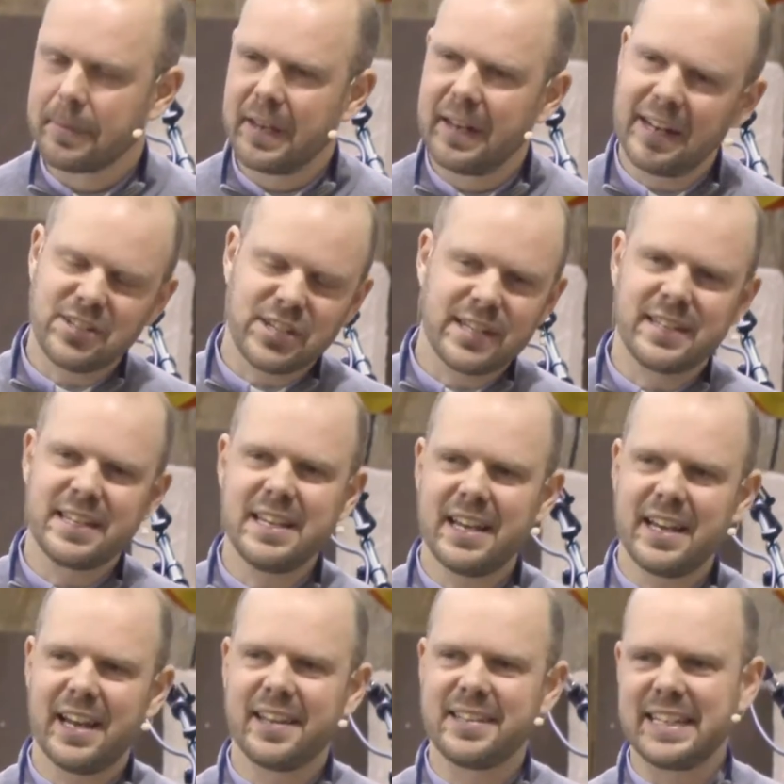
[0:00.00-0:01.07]
And actually, as he,
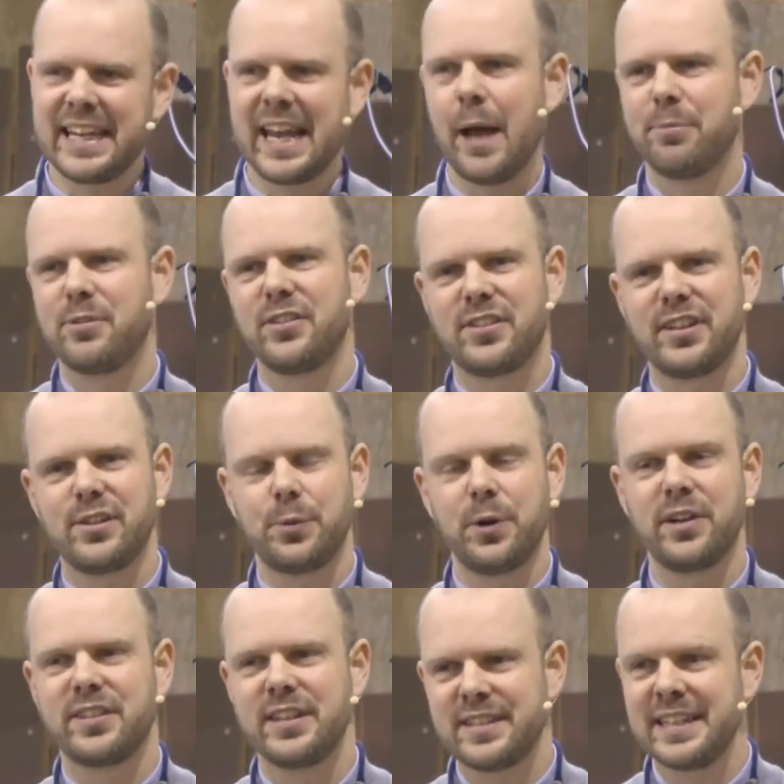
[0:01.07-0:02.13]
as he captures these
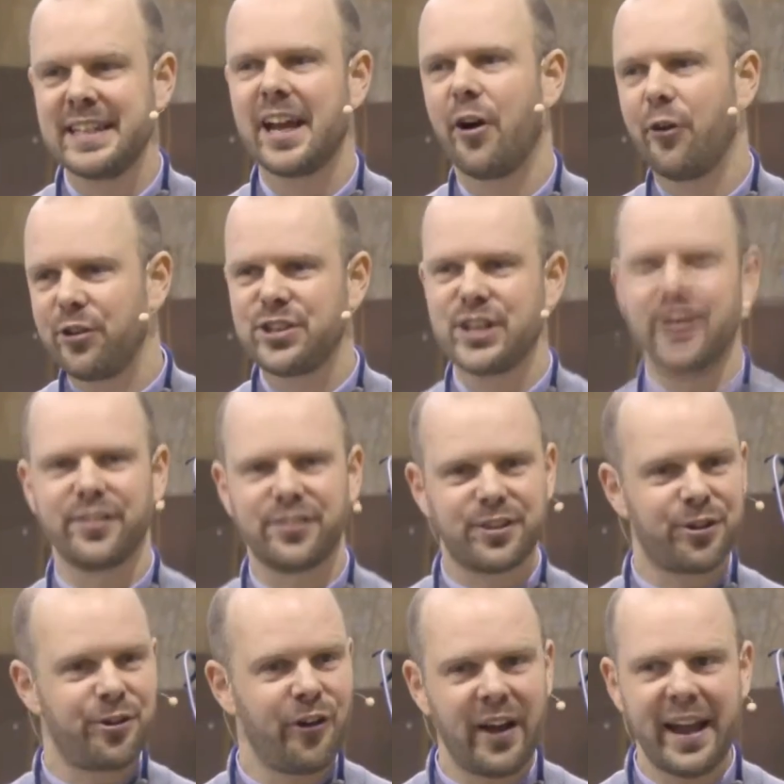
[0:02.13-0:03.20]
words, he's encouraging us
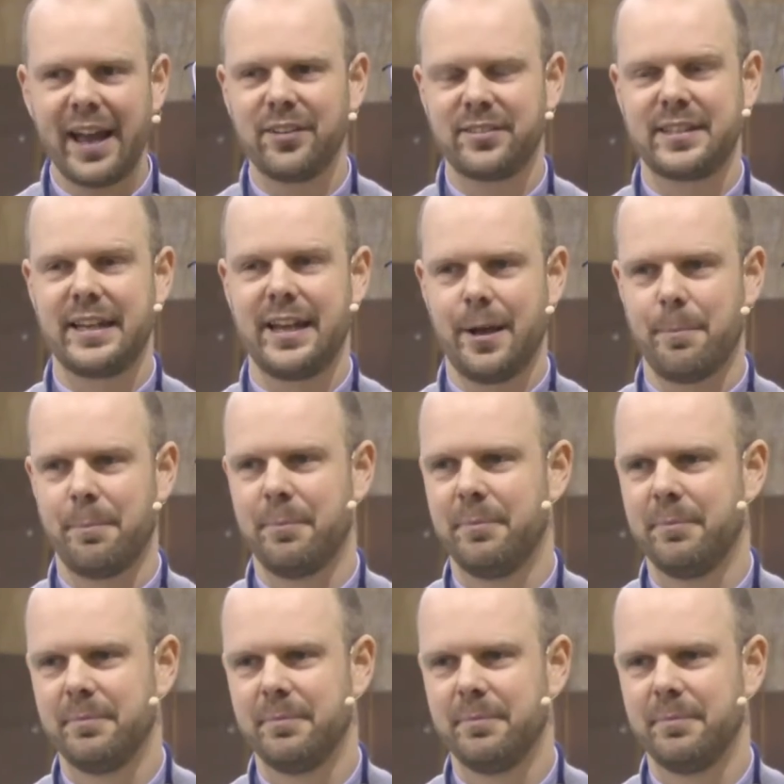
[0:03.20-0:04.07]
to cry out to him.